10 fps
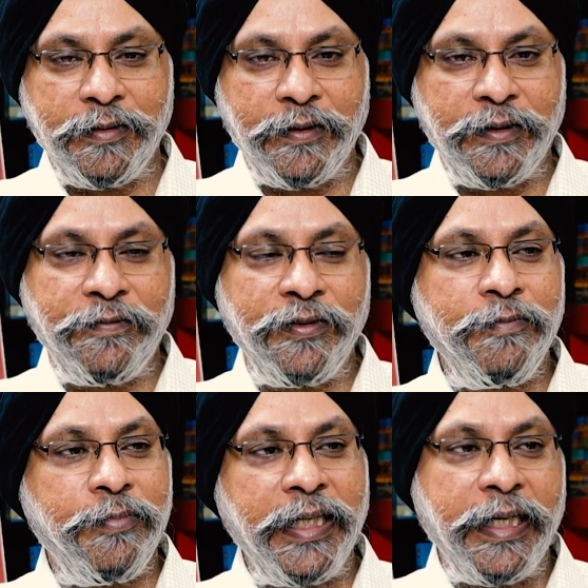a
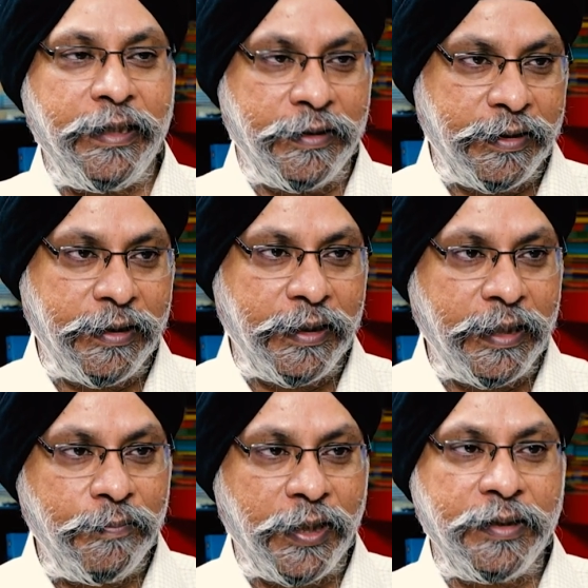different breed
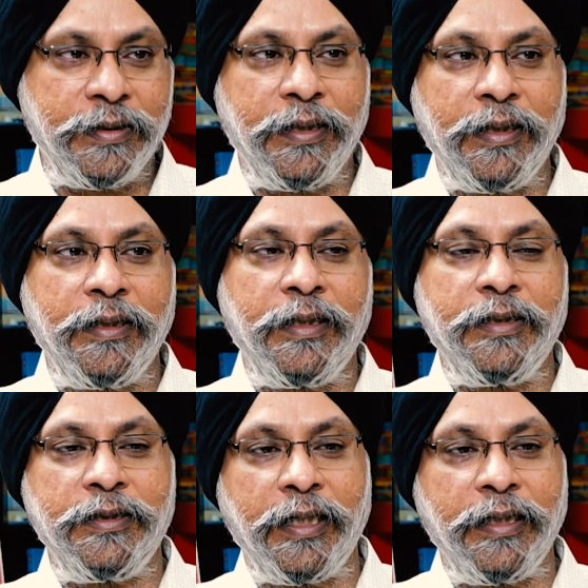in Pakistan
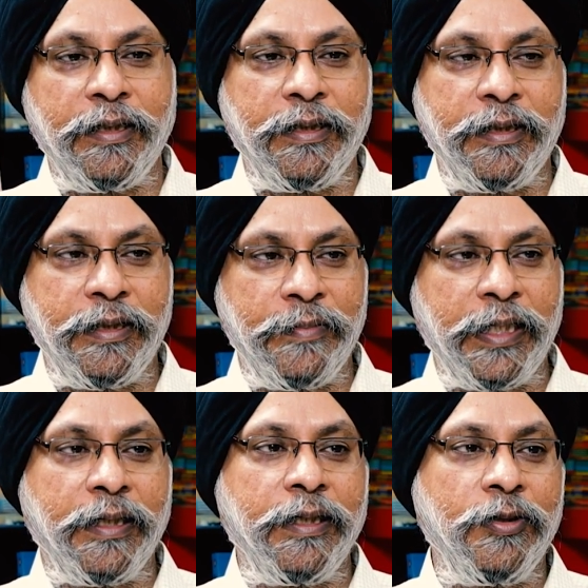and China and America